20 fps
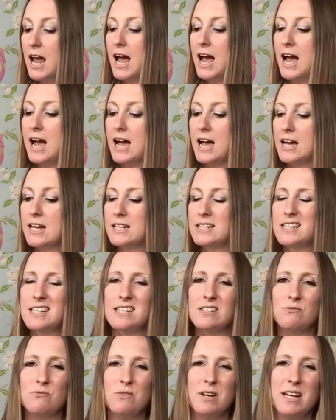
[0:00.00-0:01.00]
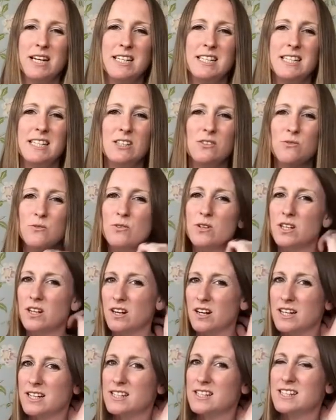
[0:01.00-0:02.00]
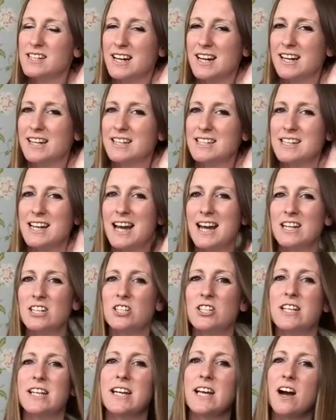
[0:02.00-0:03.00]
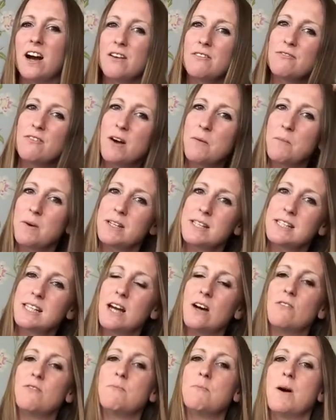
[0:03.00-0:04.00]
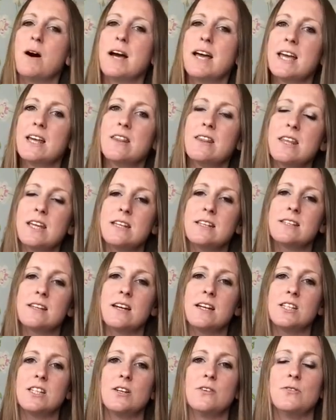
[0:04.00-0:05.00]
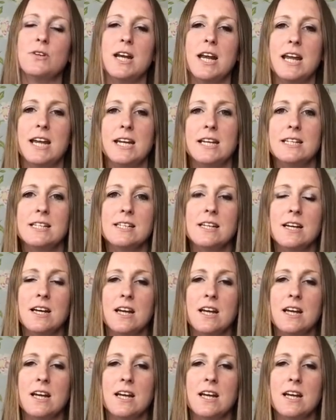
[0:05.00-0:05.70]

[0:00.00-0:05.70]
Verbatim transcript: and it's really disorganised and actually I find myself buying things that I don't need